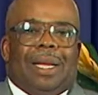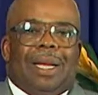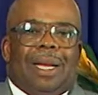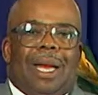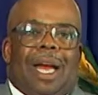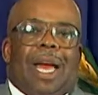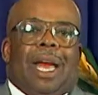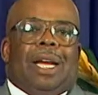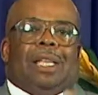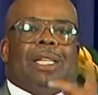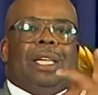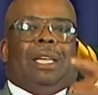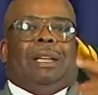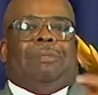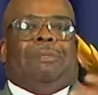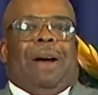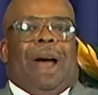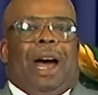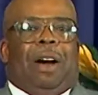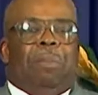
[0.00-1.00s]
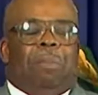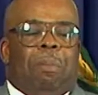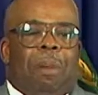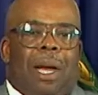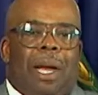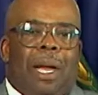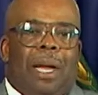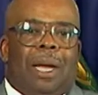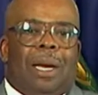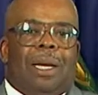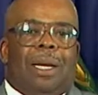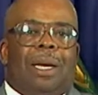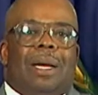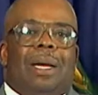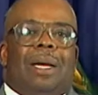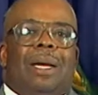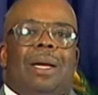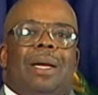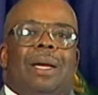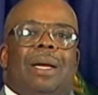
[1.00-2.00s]
Here's a devout man.
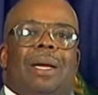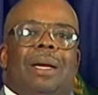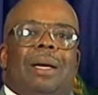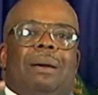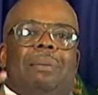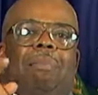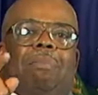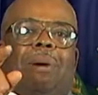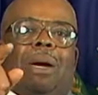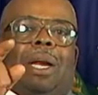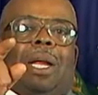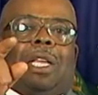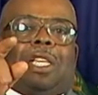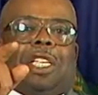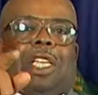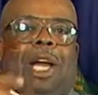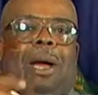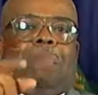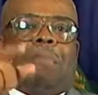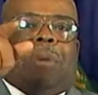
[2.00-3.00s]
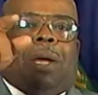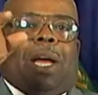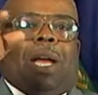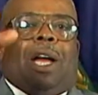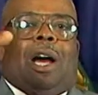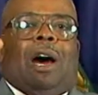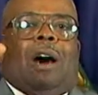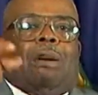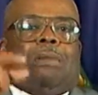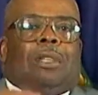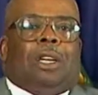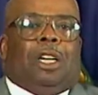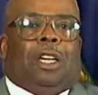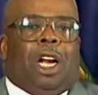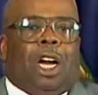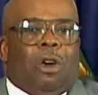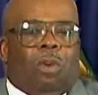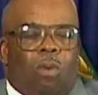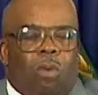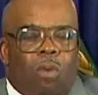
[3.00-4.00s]
But it's something he ought to
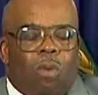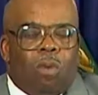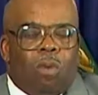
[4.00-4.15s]
do.